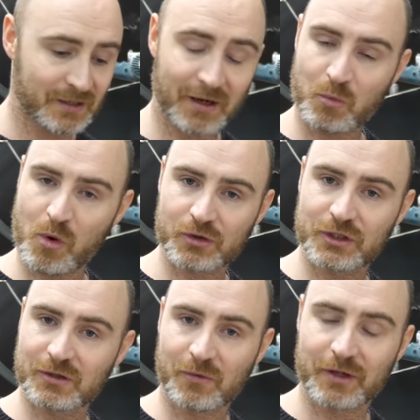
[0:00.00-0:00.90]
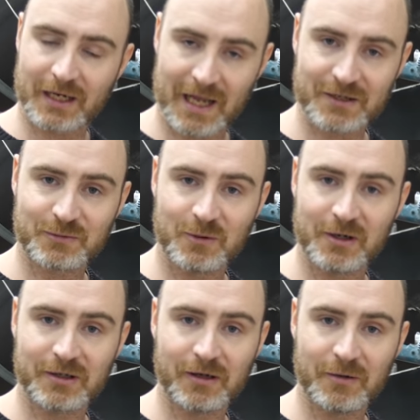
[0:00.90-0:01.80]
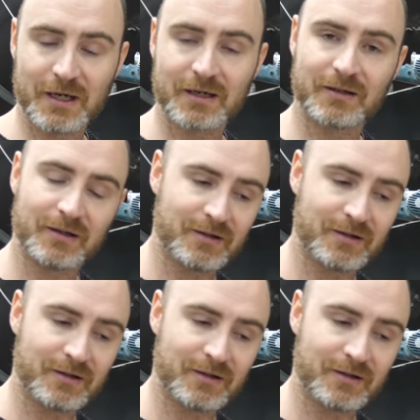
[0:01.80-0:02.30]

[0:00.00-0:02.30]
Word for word: yeah, watching all the glass work going and,